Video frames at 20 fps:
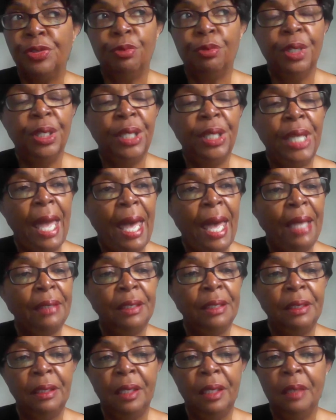really
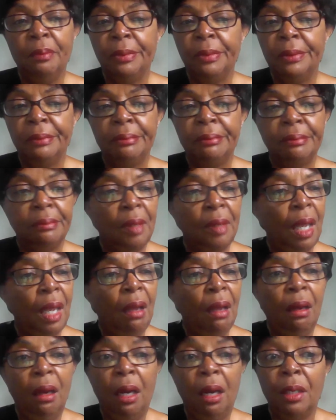acting up
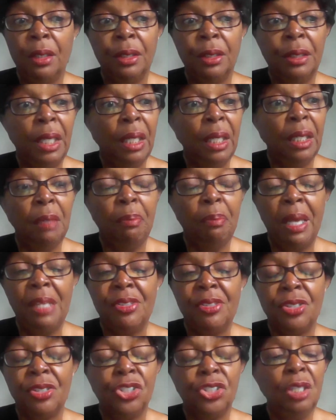on a daily
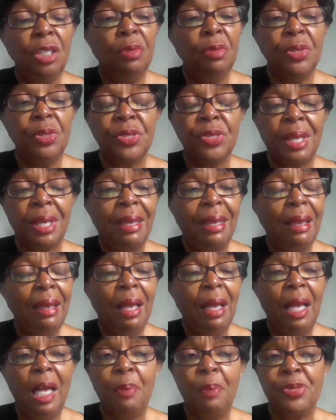basis. She was
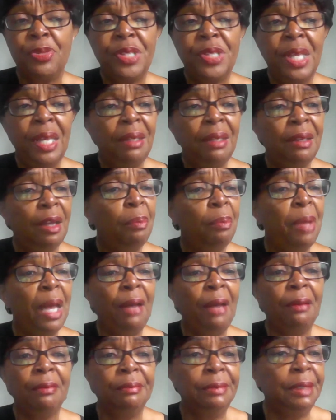upset
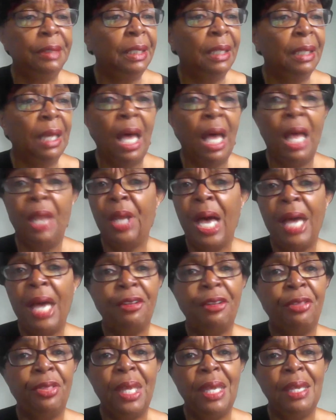about a lot
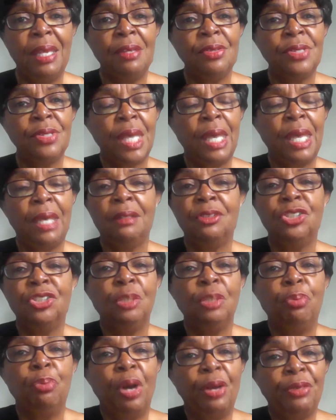of things, and
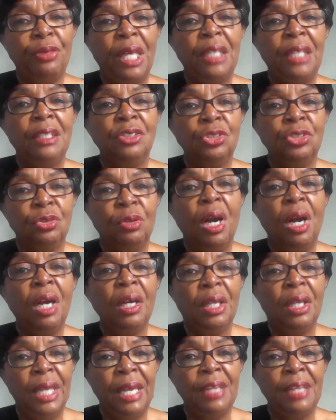she brought that into our
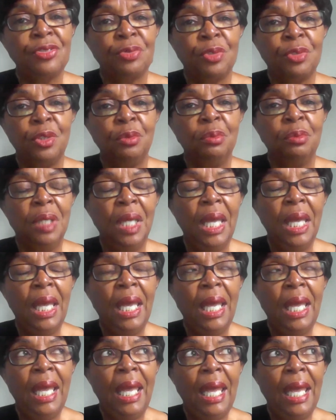classroom.
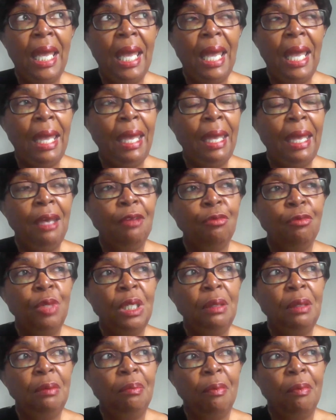And
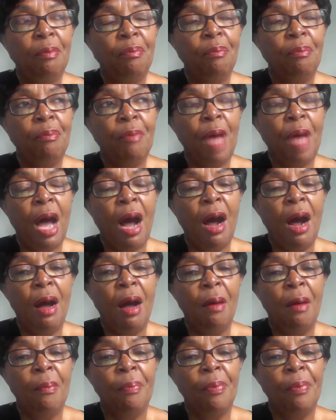
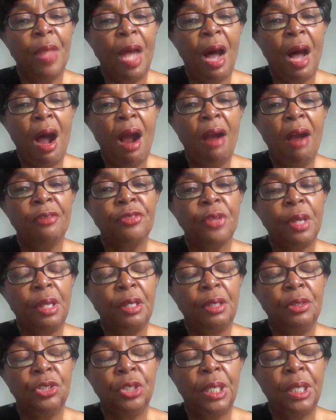our
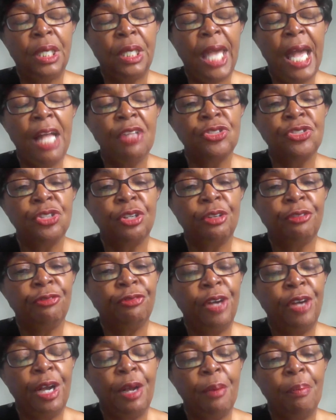counselor
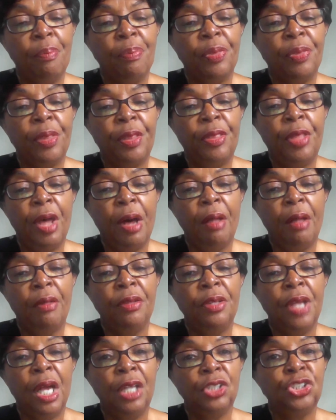from the
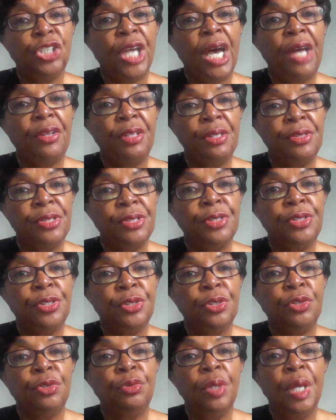Young Child
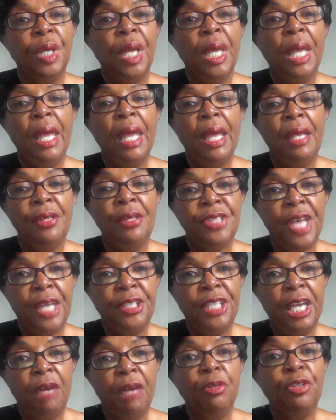Institute sat
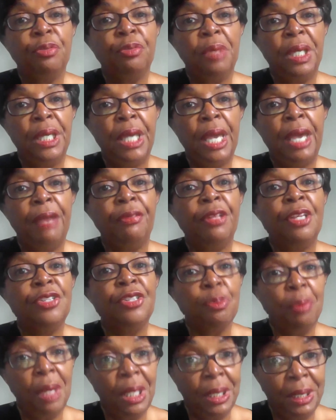down with me and
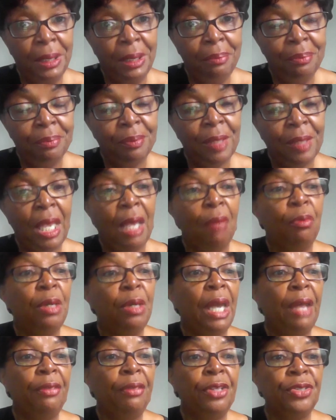this mom, and we
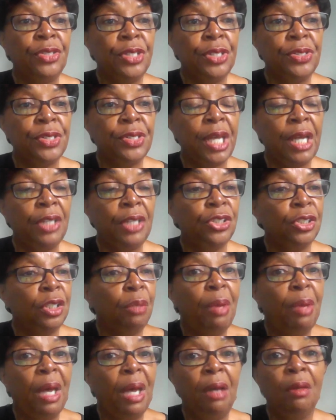had this discussion
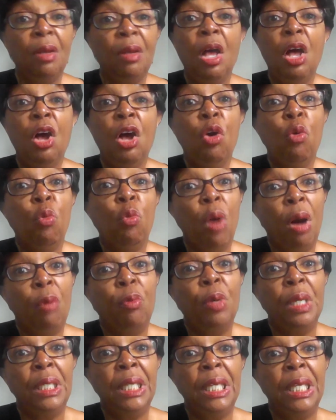about what
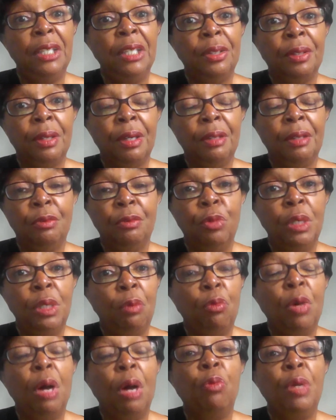we needed,
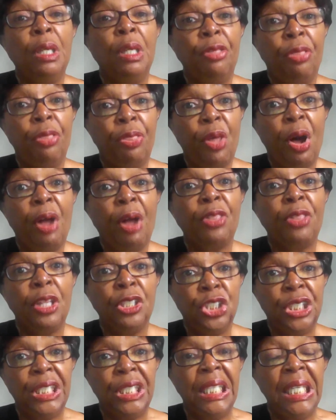what we thought that
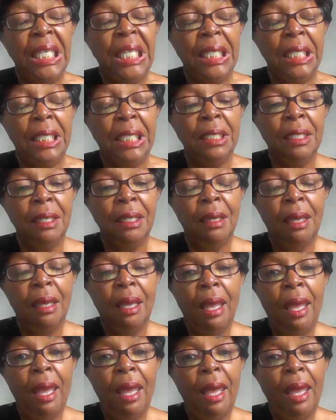she needed.
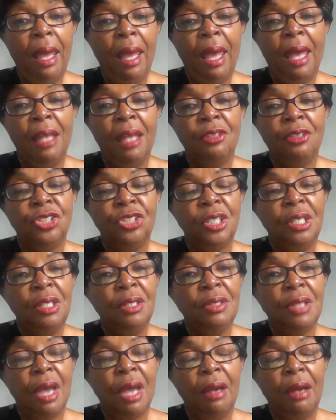And
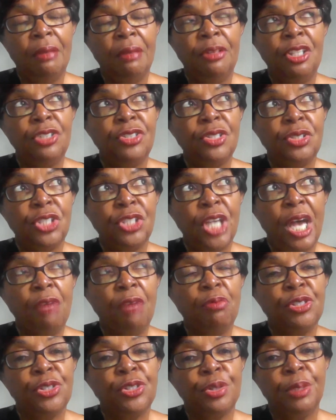this child
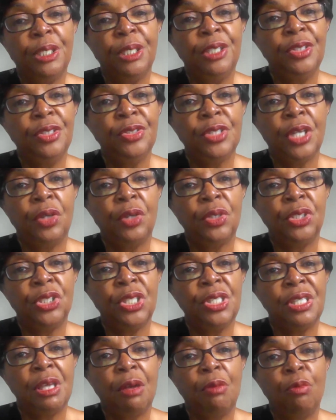was 3 years old, and she
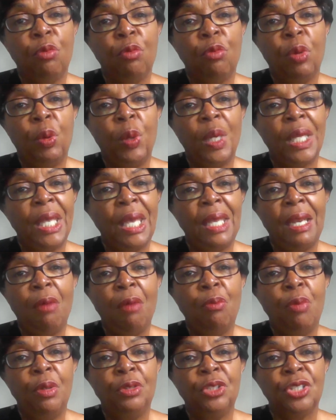said, "Well, can't
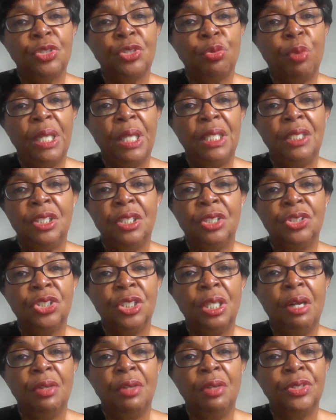I just wait until she
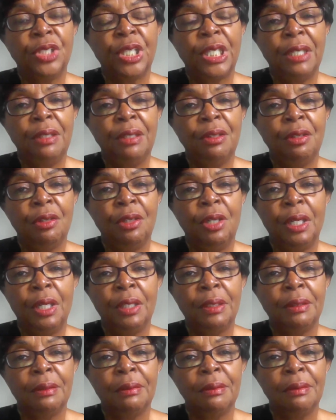goes to
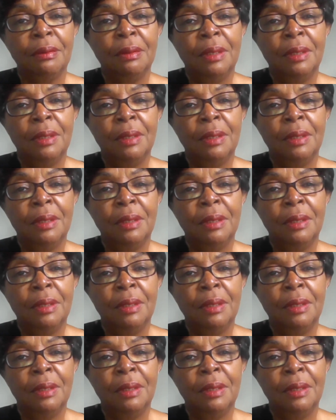kindergarten?"